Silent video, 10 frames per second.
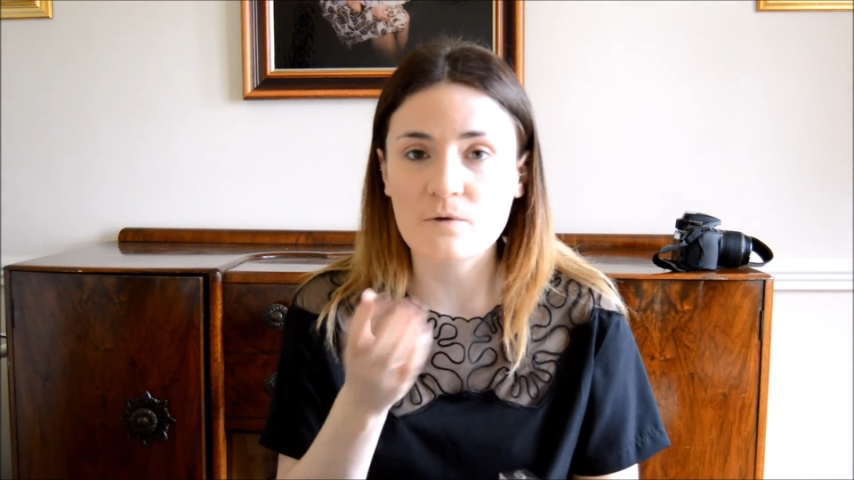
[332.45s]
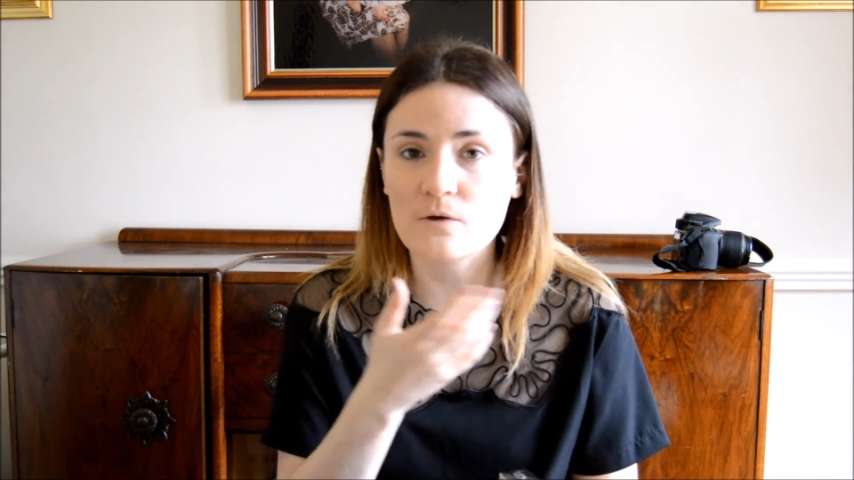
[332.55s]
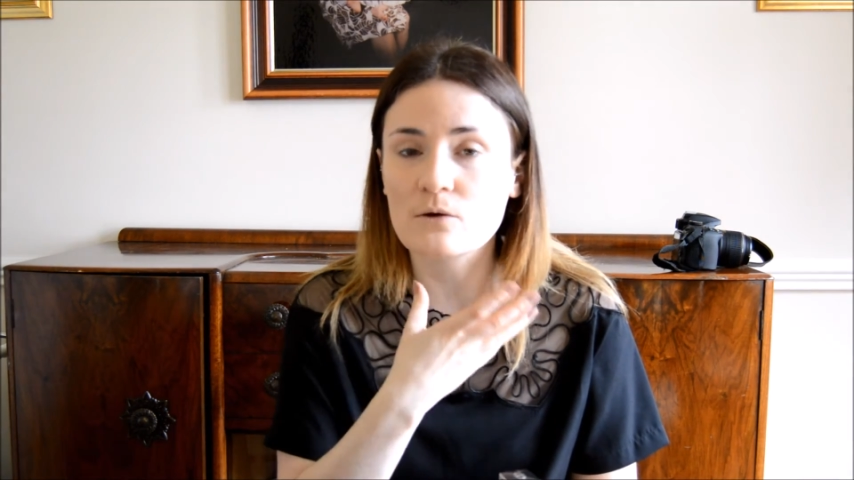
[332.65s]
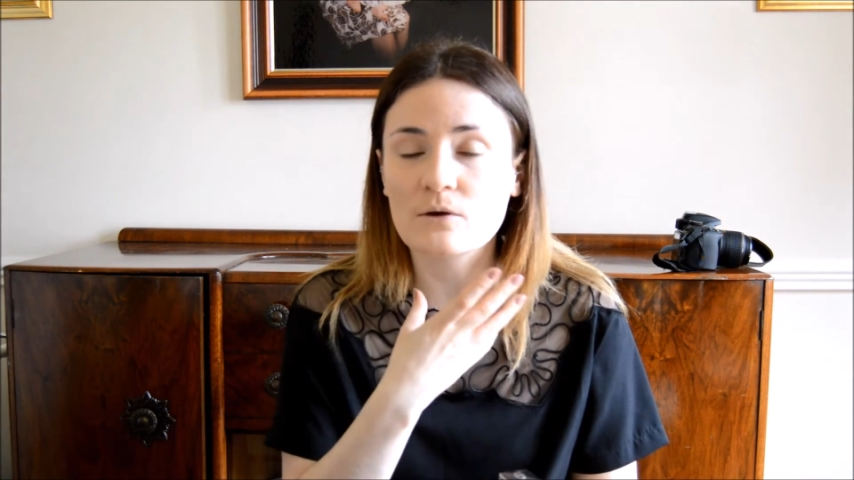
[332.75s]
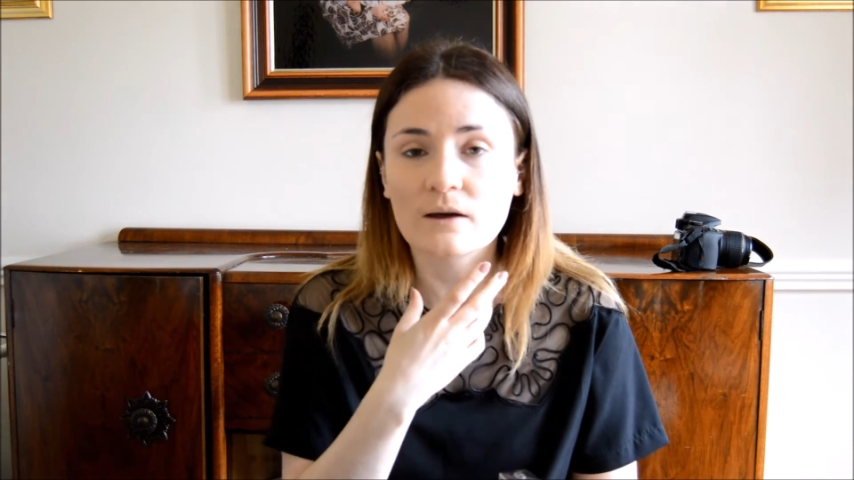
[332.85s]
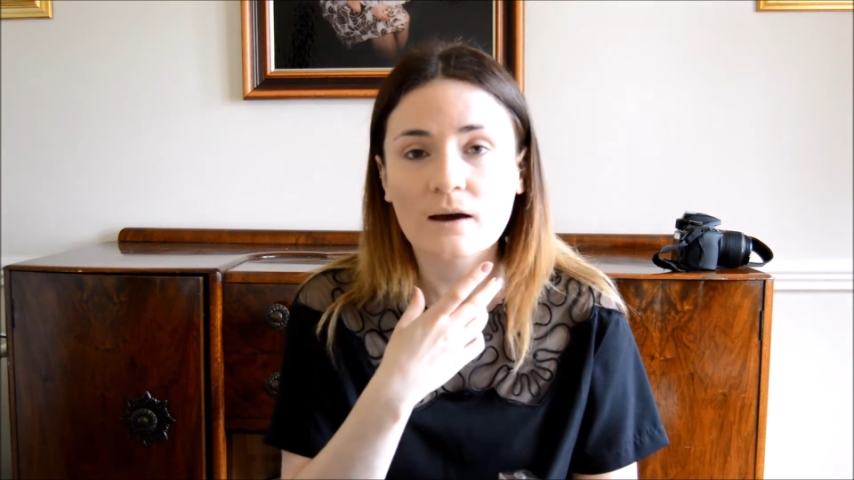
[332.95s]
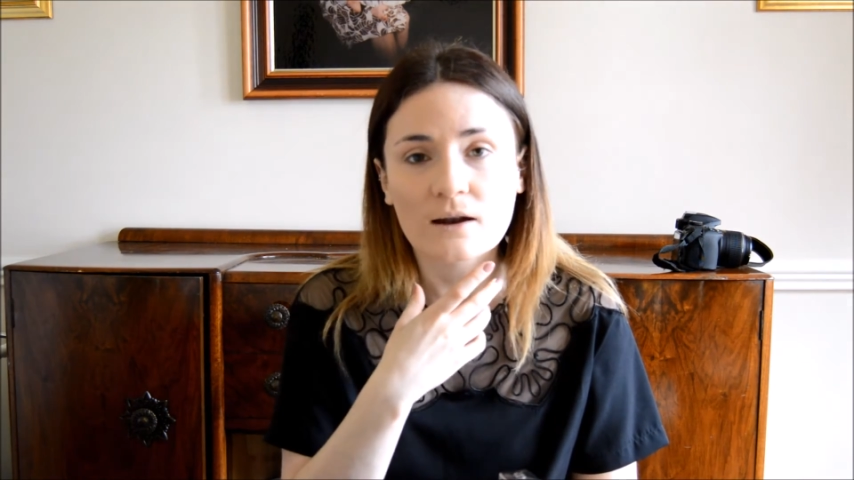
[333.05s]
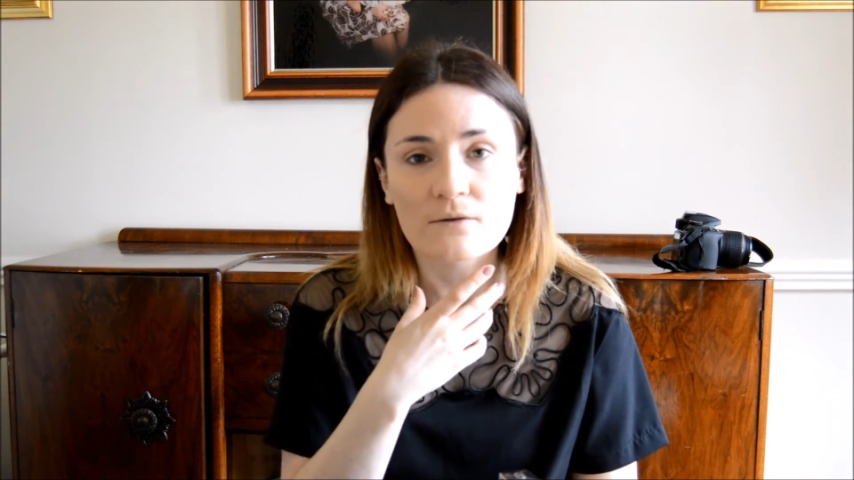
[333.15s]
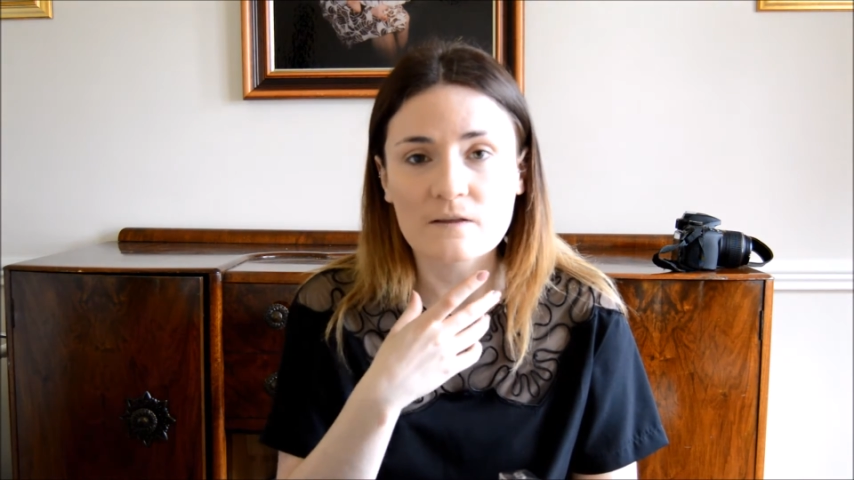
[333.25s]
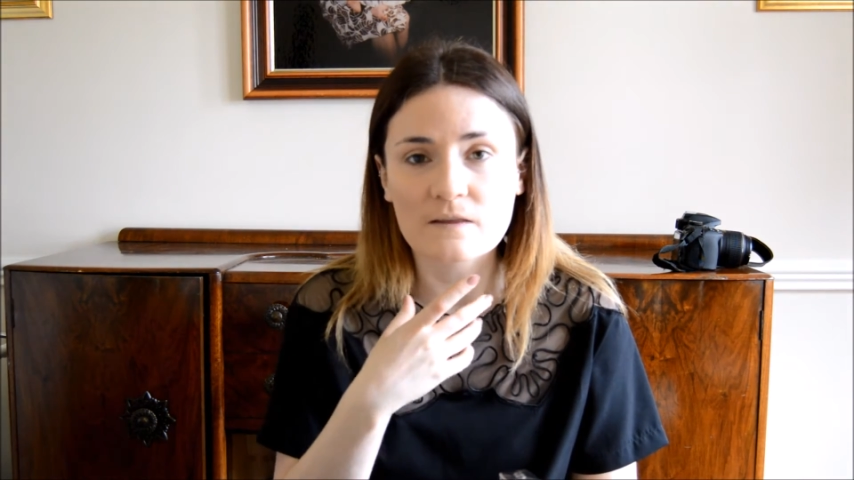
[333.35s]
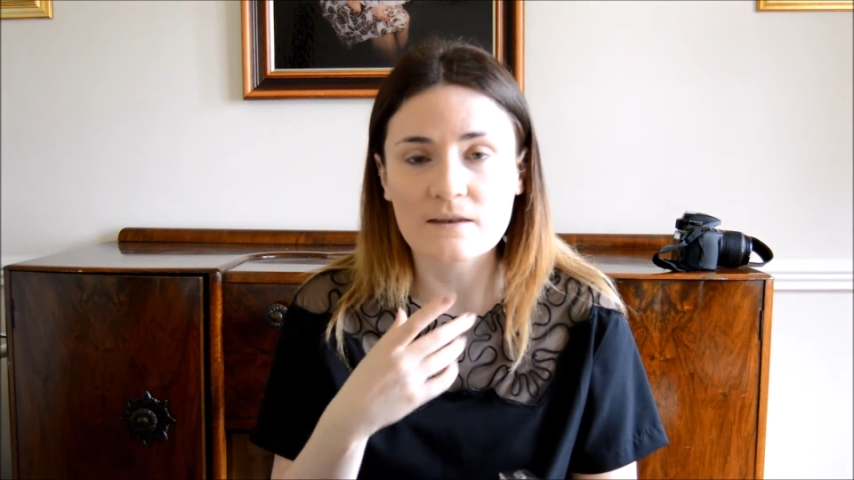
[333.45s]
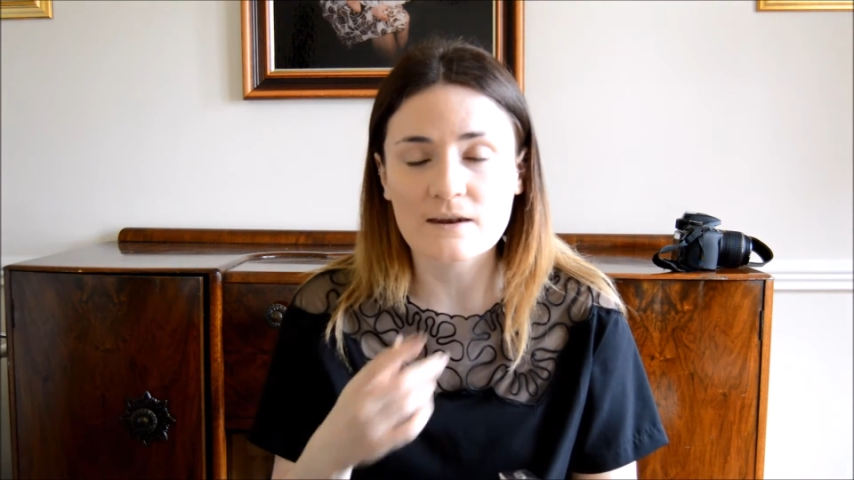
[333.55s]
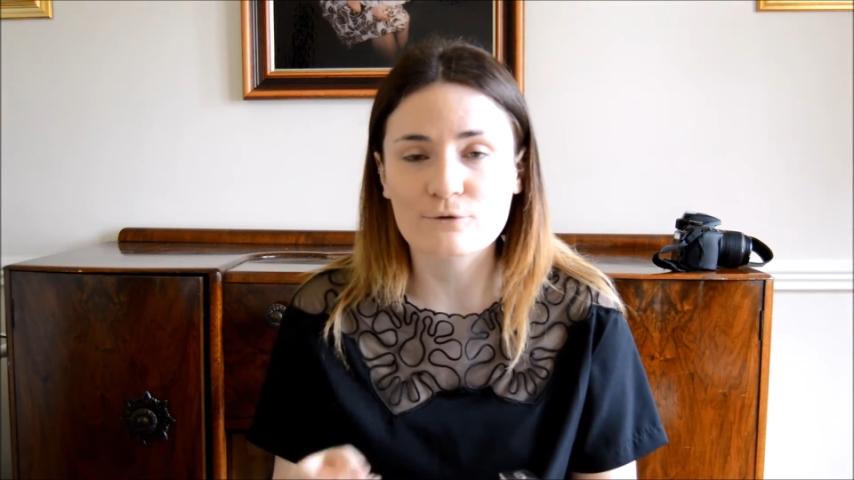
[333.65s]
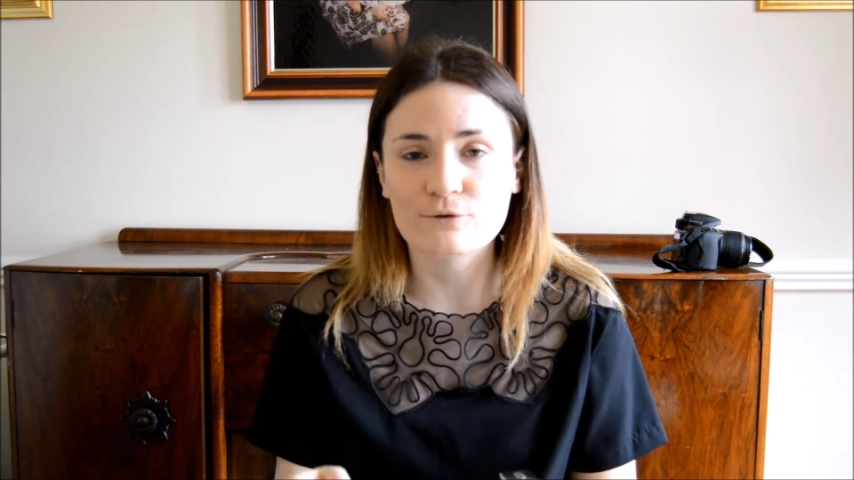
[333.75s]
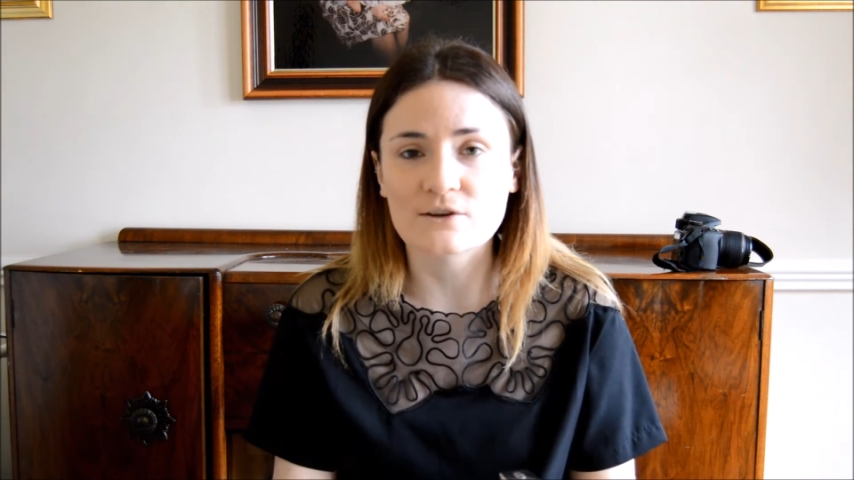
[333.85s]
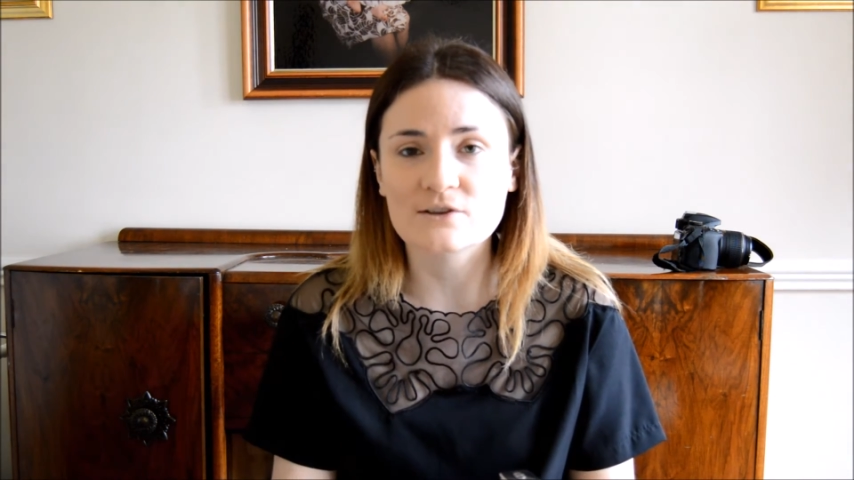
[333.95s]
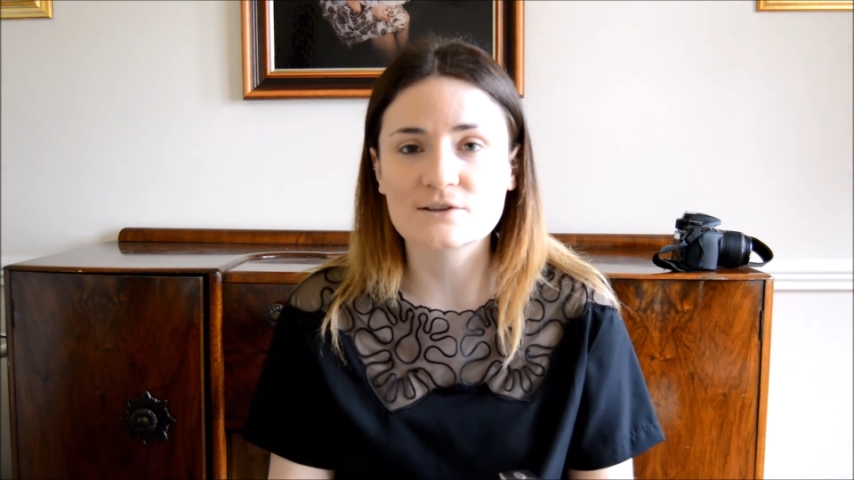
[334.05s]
so you can kind of see the difference,